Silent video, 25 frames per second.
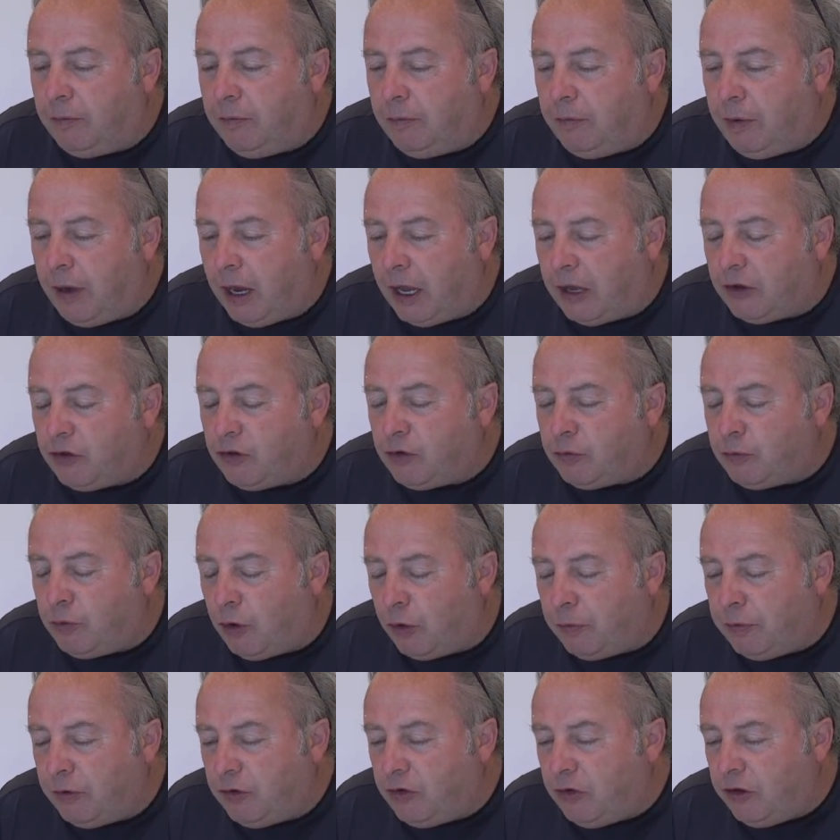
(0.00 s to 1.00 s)
plus
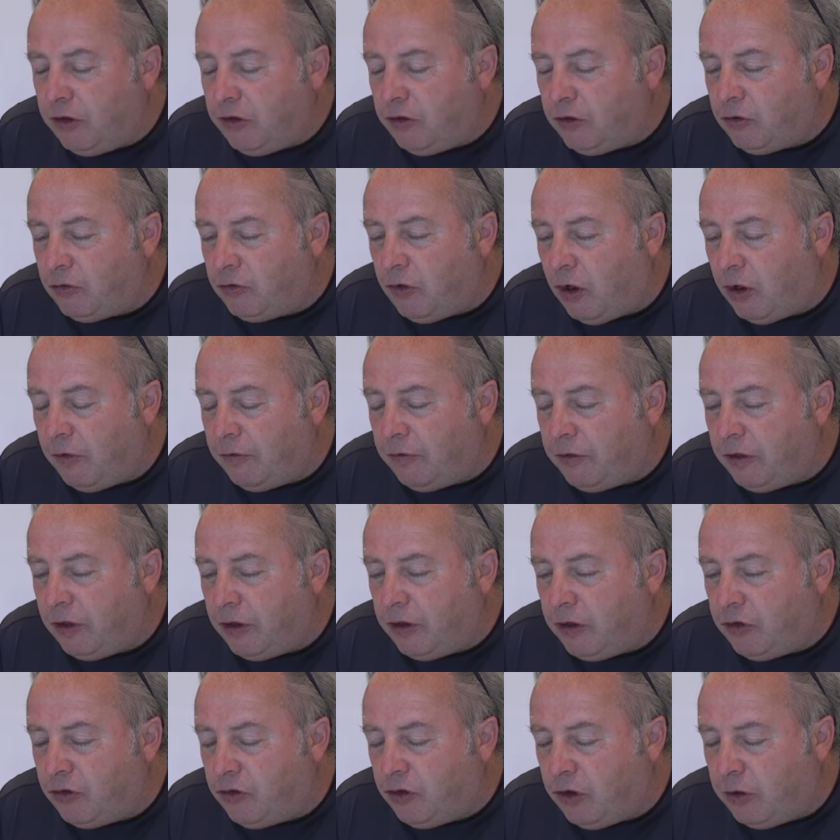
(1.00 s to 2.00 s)
properties rather than
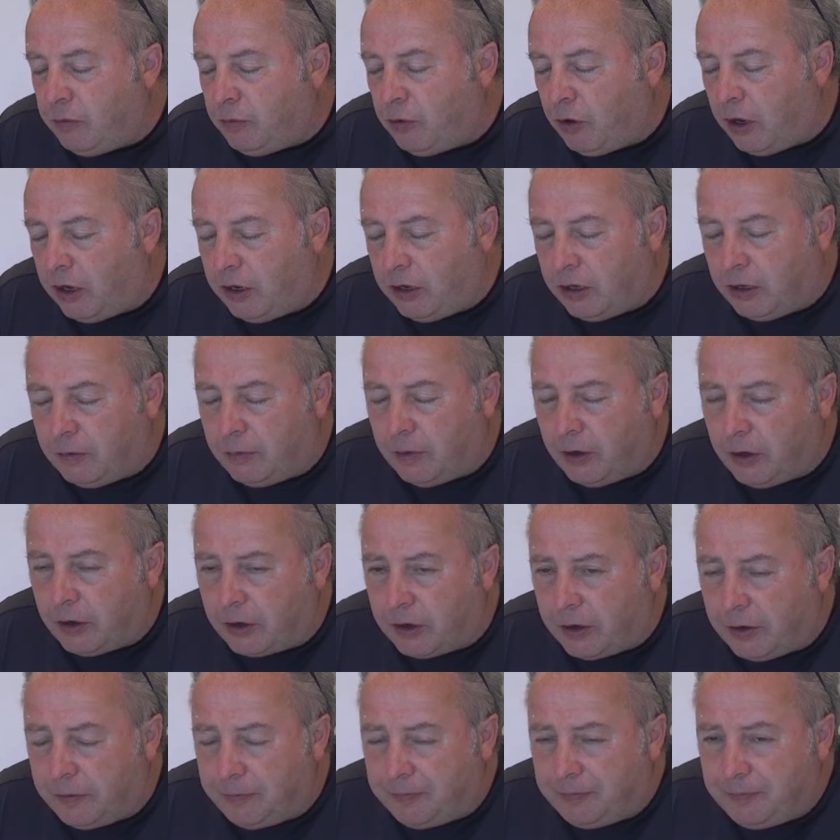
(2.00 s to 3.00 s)
the cheaper end of the
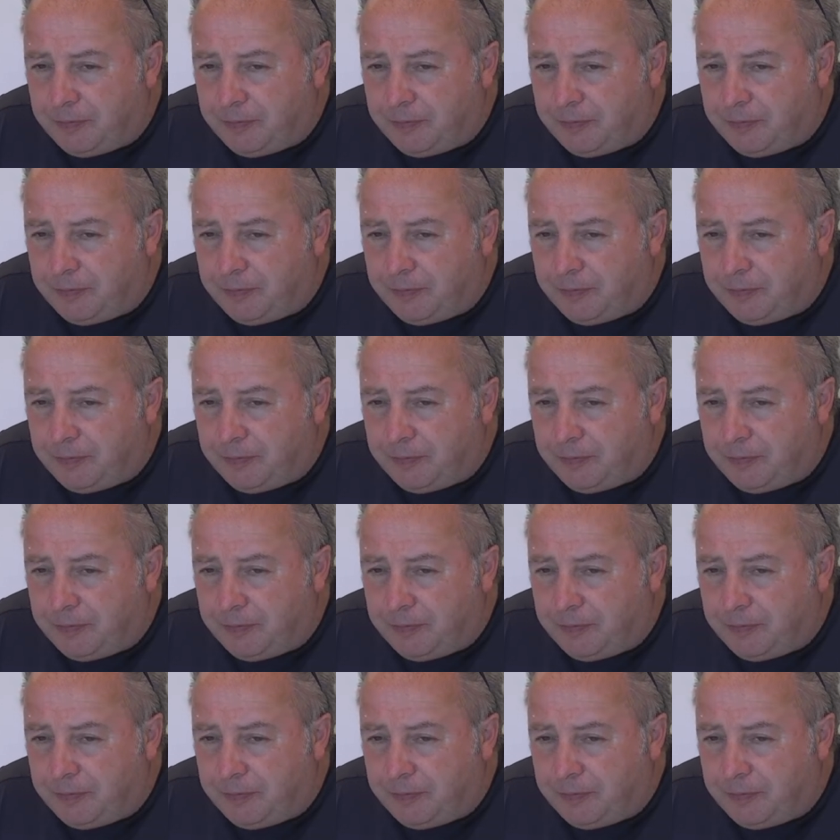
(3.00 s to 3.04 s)
market.